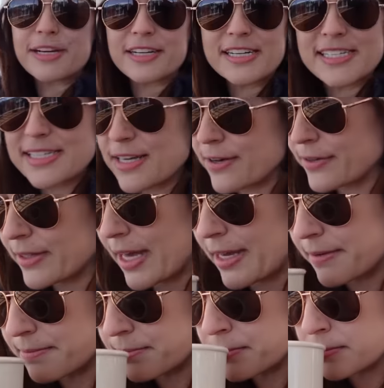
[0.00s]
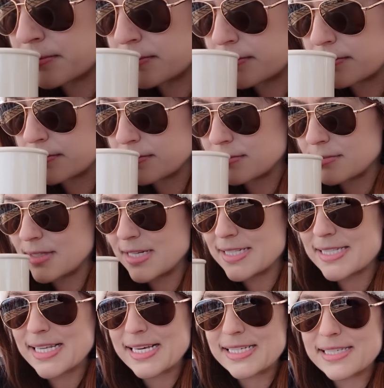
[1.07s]
curious though, like,
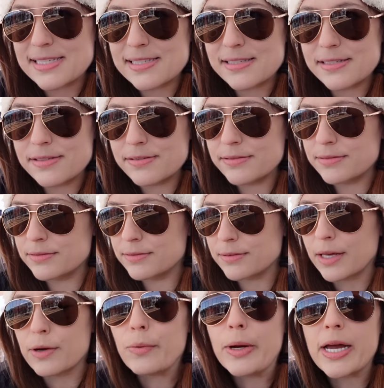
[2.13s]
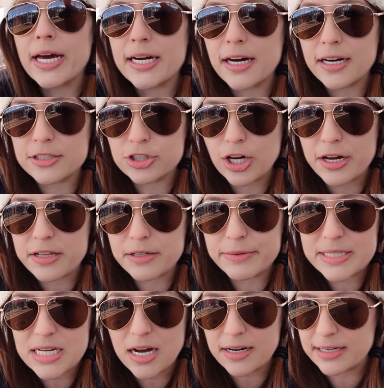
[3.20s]
is this like what kind of hot chocolate
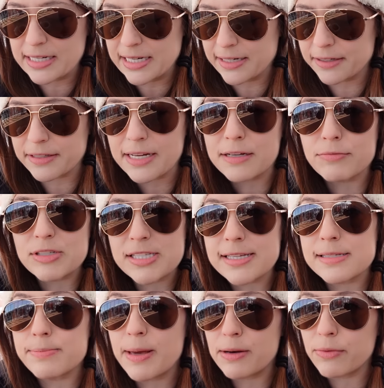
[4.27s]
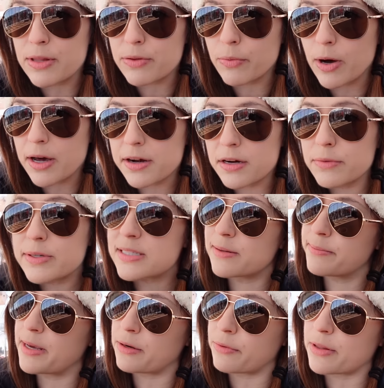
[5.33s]
we talking here? Like, was this made with water? Was it
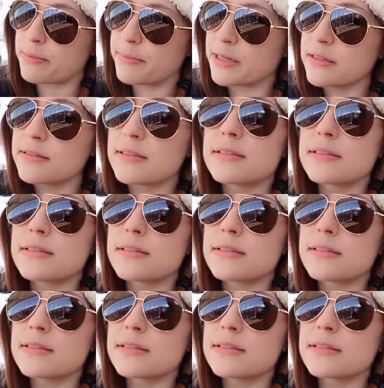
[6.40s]
made with milk? That's